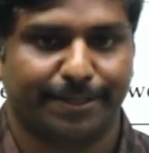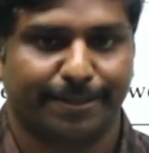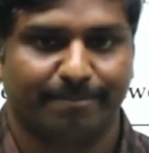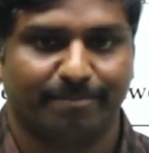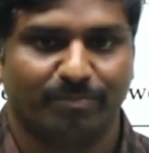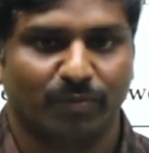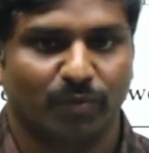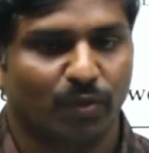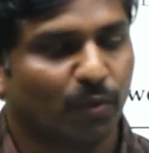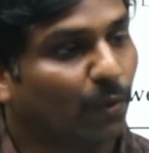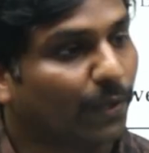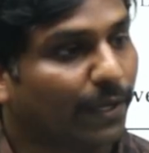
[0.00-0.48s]

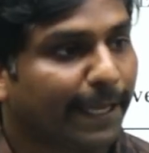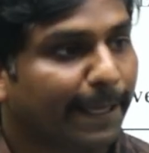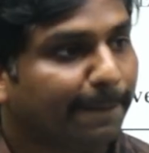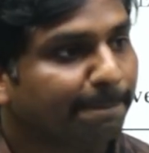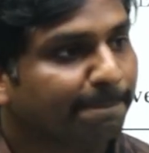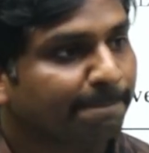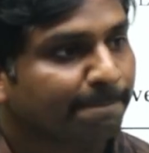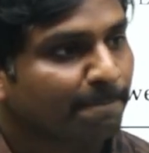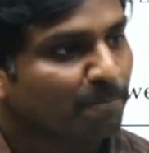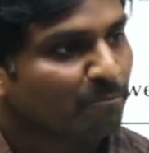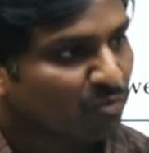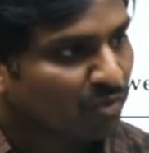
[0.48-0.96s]
Okay,
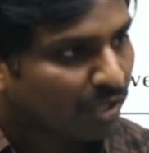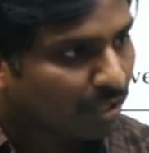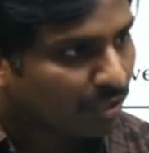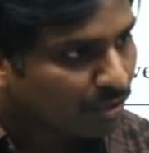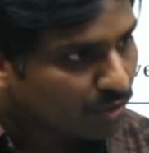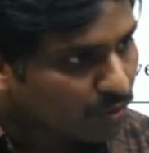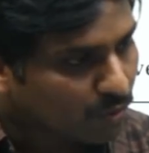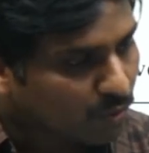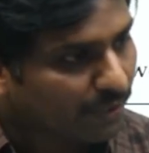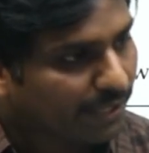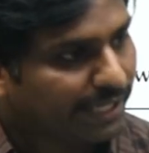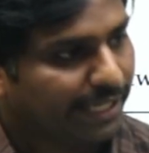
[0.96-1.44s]
so
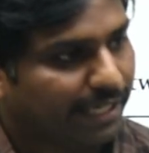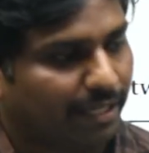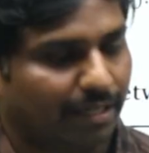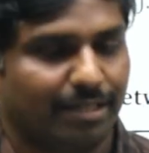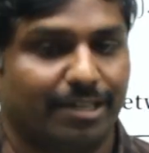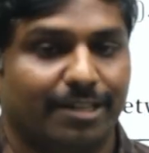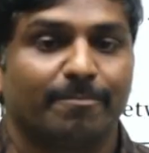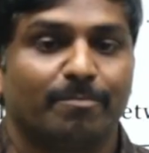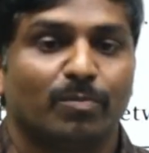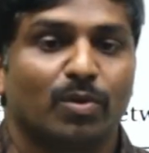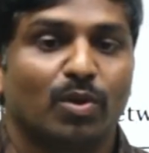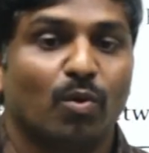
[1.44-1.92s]
here,
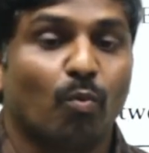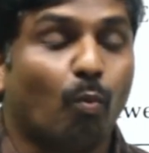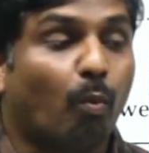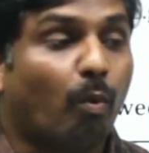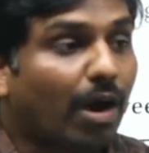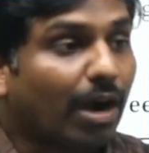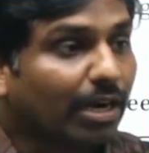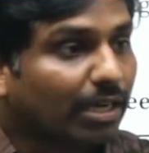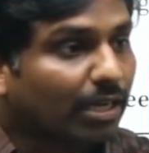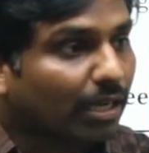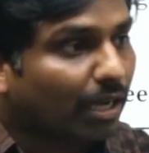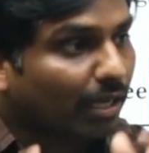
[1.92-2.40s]
what
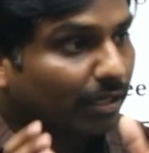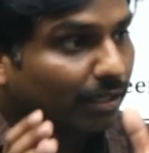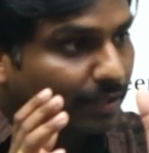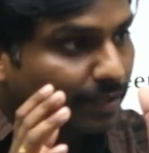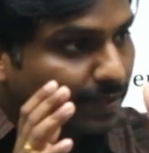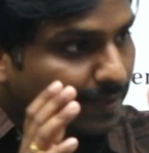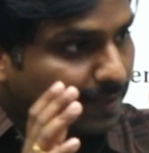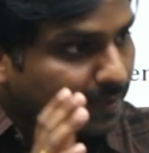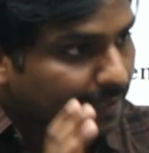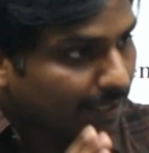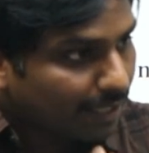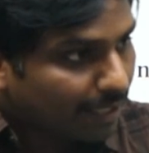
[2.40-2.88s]
are
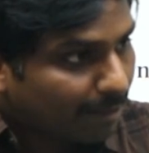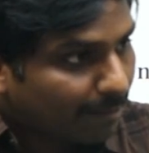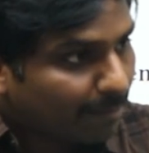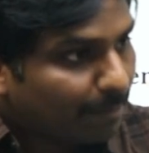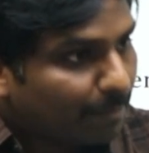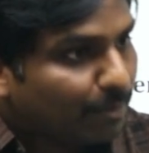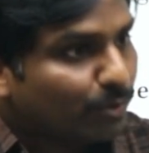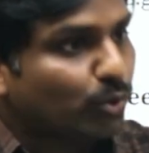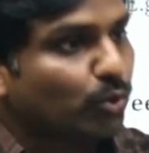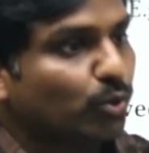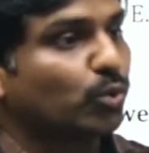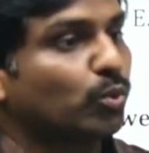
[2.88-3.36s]

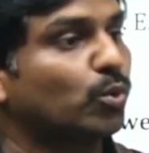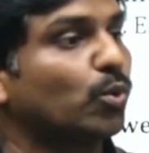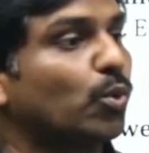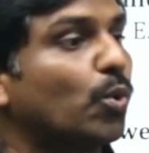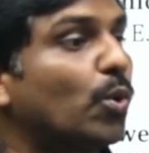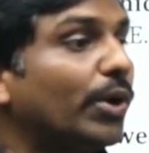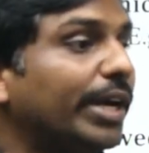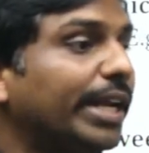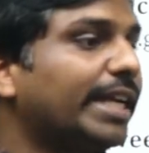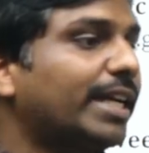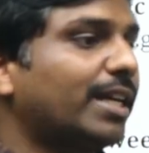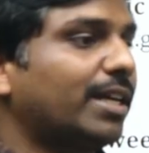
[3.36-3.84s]

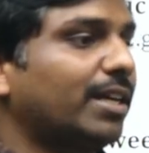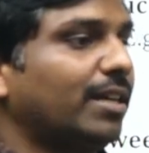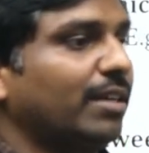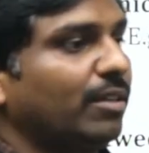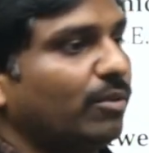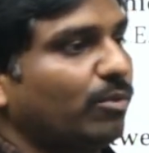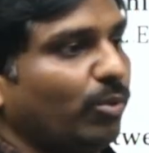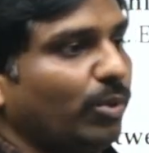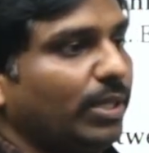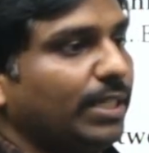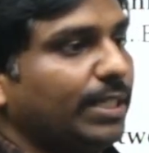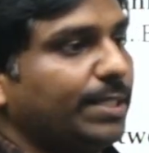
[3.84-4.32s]
subsonic
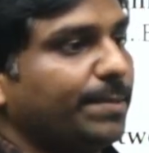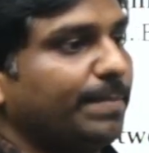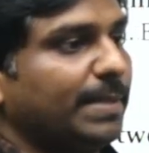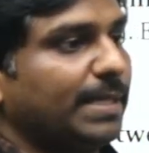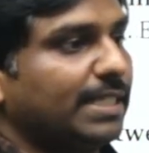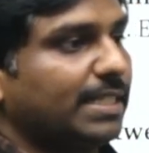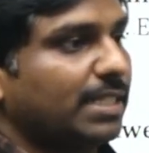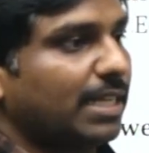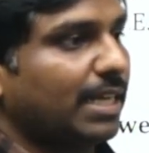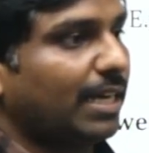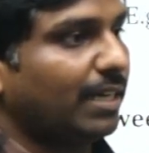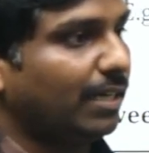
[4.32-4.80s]
cruise missiles?
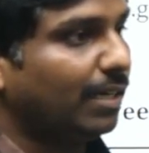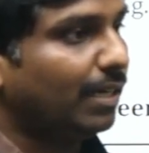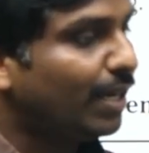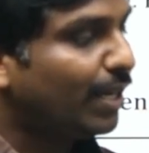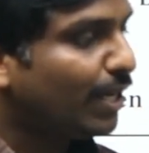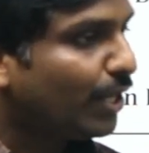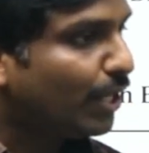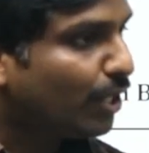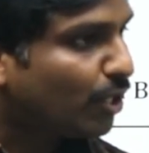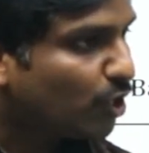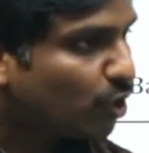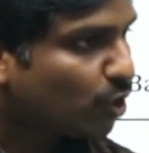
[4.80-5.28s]

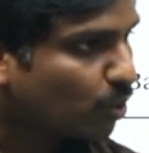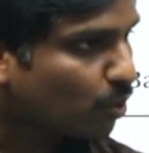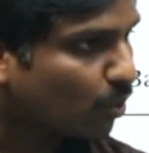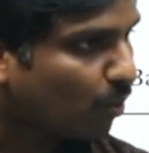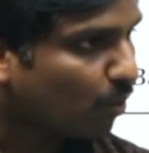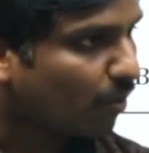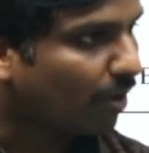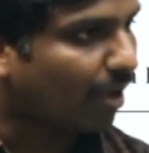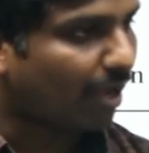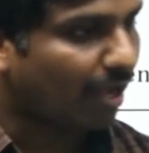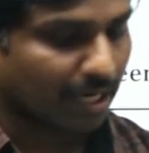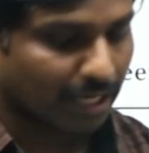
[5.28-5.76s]

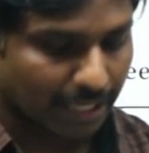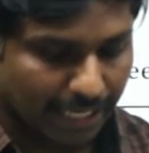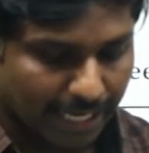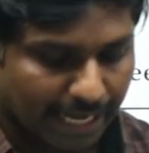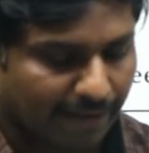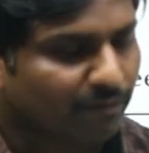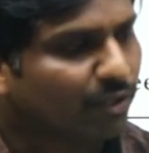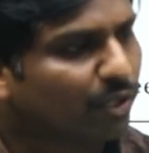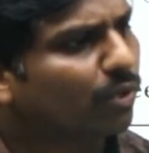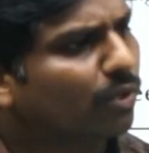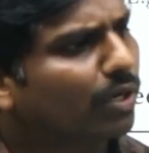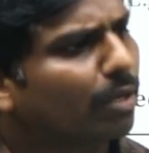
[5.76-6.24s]
Sonar. Have you
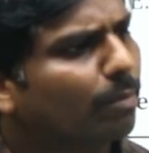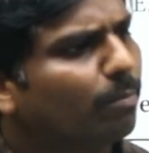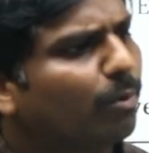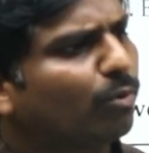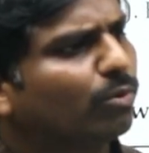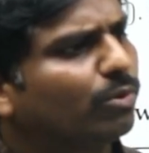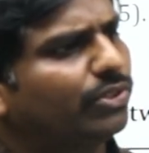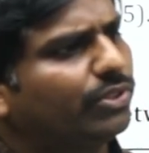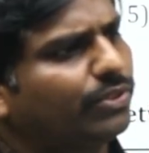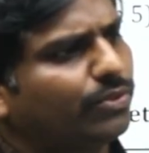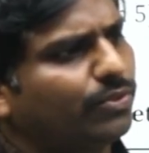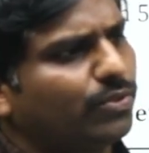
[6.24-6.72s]
heard about
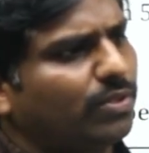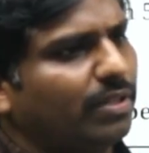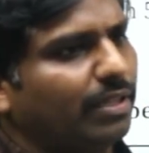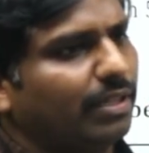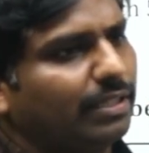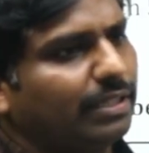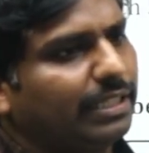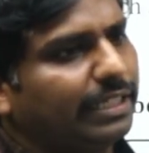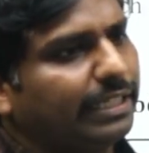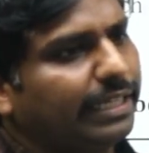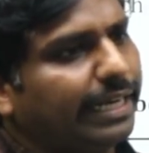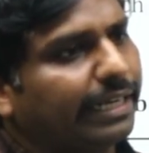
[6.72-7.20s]
the
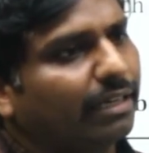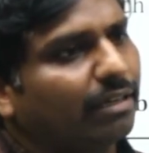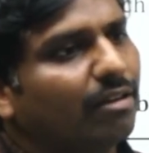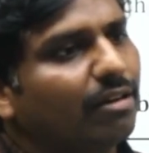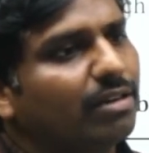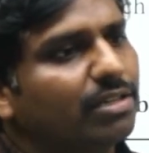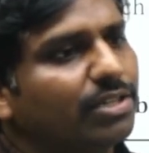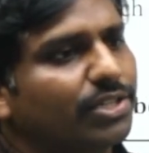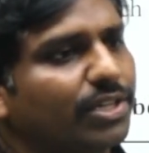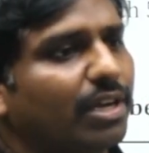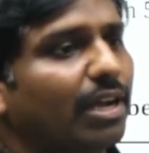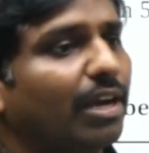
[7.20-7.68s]
technology
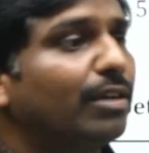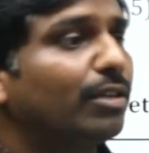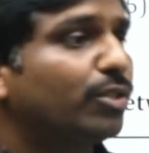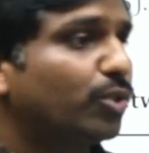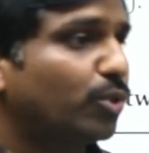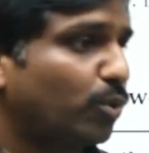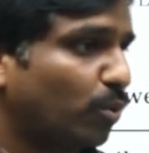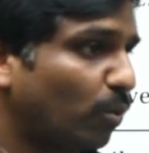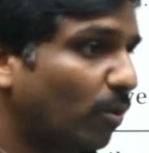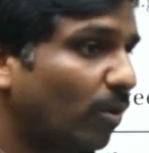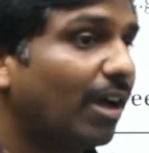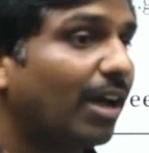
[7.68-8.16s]
called
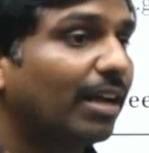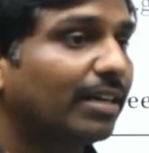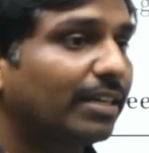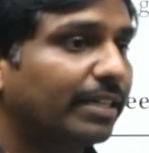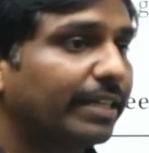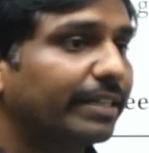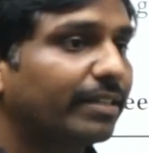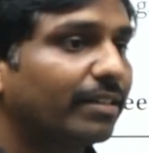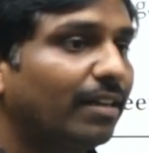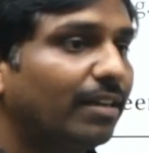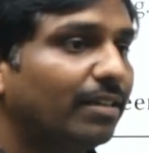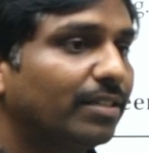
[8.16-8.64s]
sonar
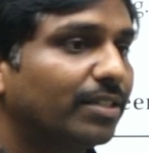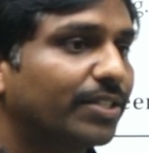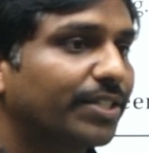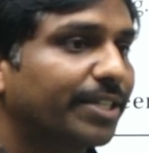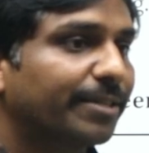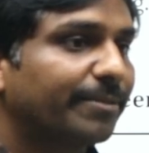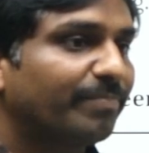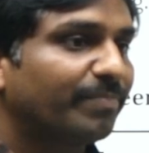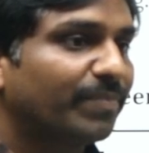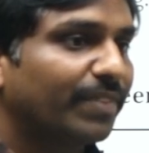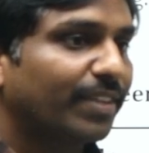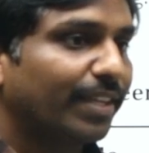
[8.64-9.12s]
technology?
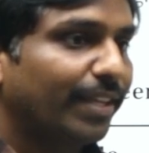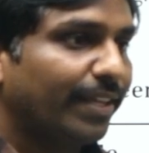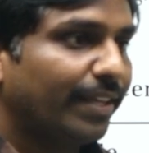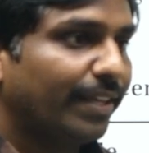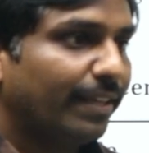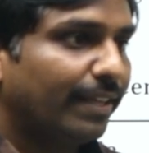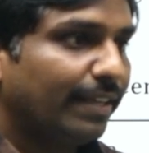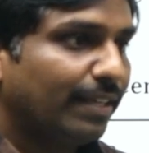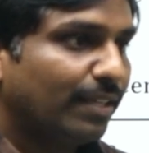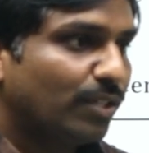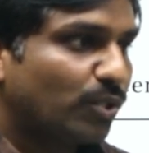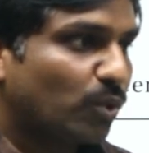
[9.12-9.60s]

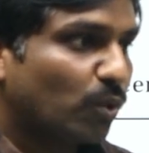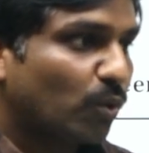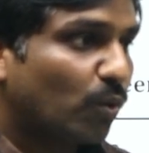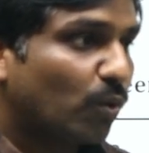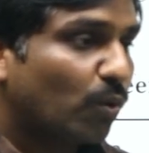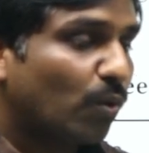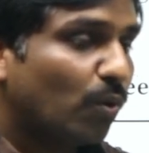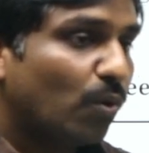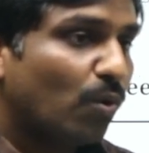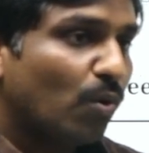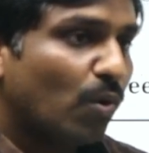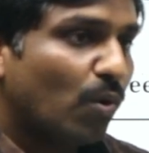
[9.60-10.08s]
So
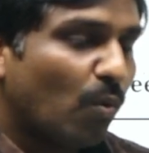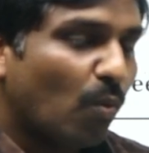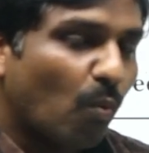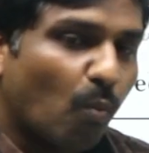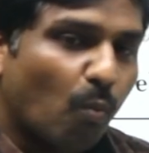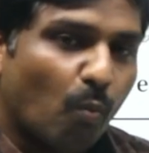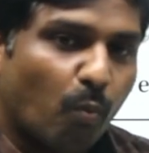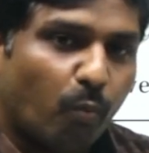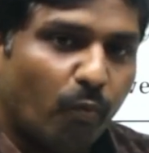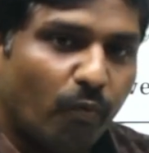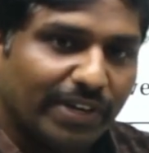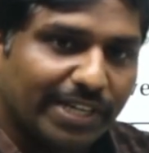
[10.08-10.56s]

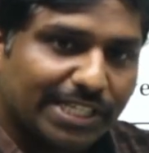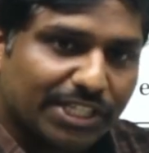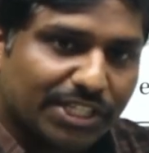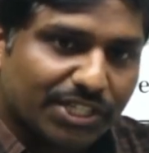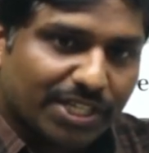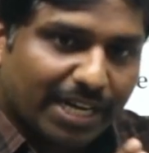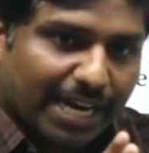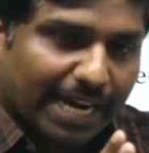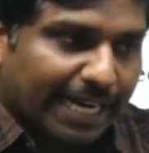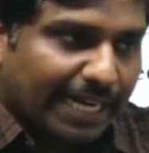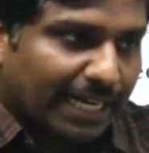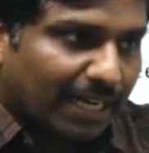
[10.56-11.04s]
which
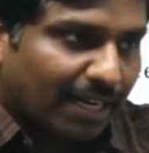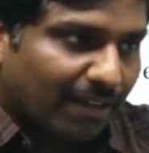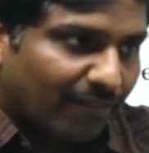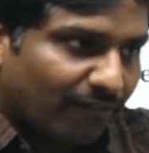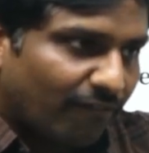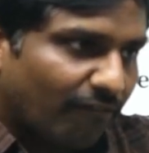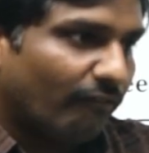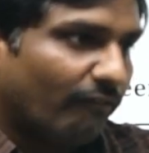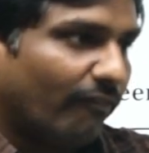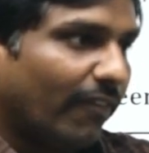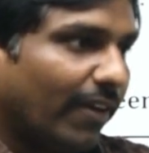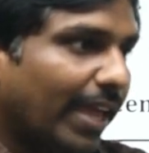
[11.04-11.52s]
kind of
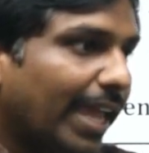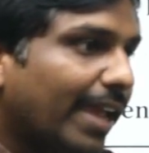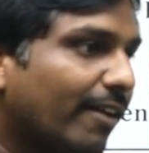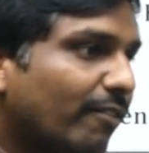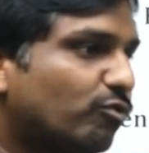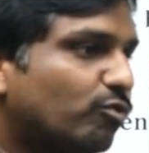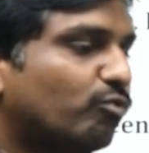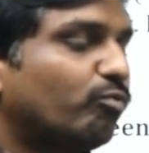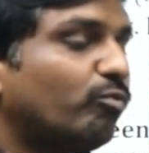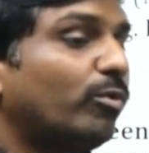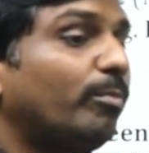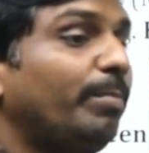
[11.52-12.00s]
waves
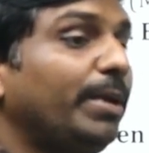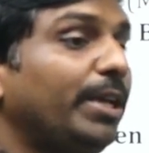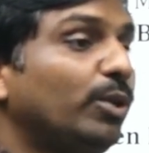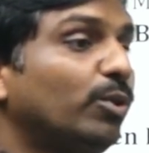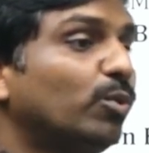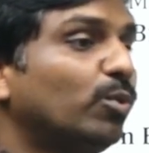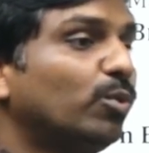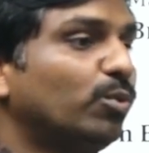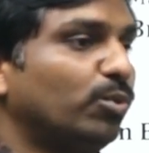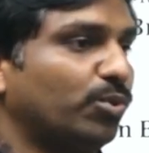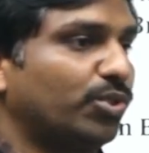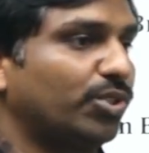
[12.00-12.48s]
would be
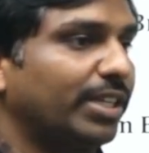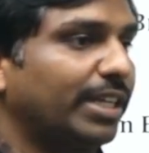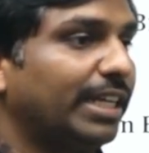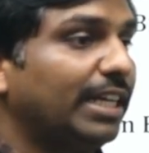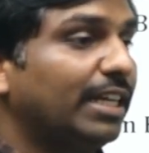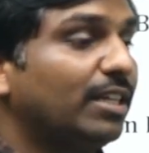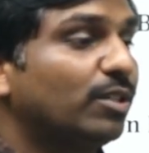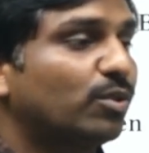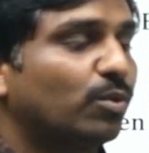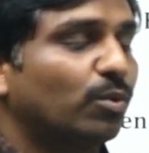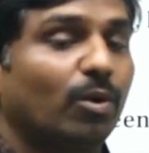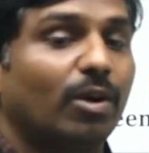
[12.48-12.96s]
used in
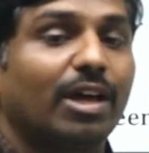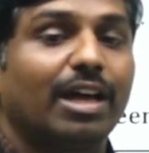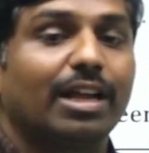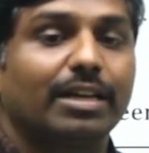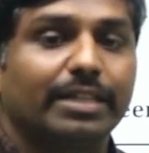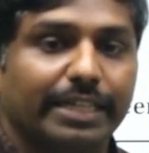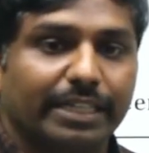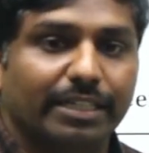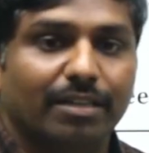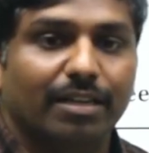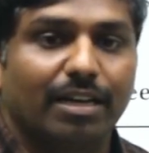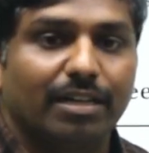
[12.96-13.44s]
sonar
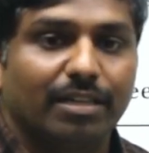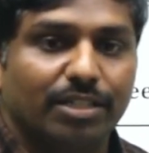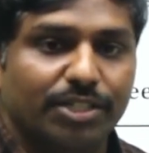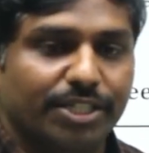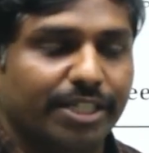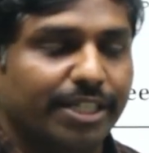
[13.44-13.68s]
technology?